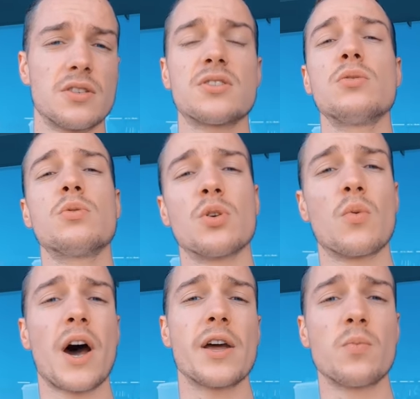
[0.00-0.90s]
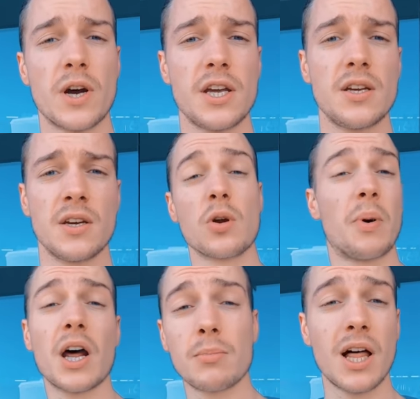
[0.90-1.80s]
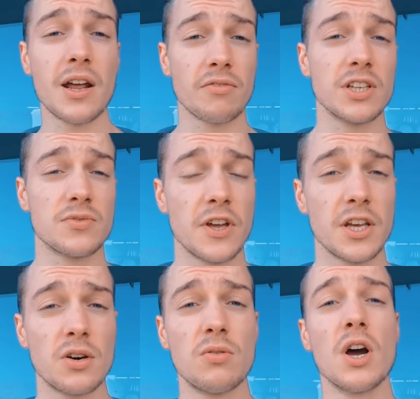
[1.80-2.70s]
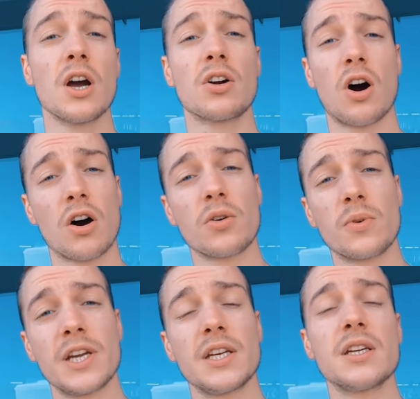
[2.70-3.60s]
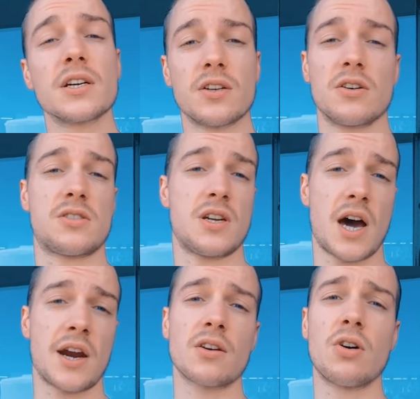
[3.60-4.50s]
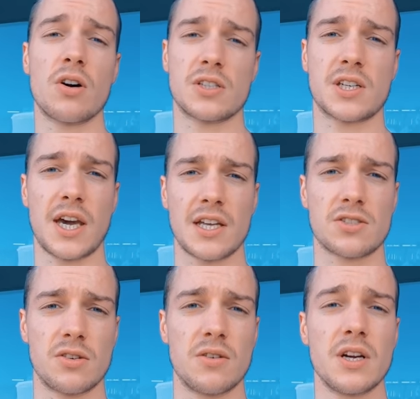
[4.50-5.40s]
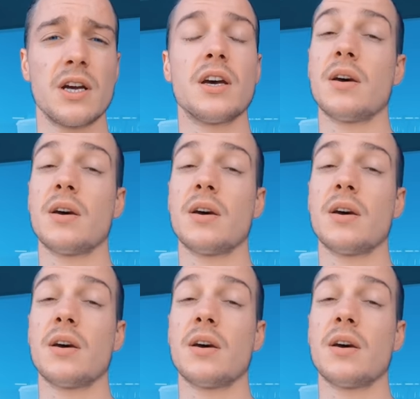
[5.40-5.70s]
Just do it the right way. So the bottom line of this video, Cardarine does not cause cancer.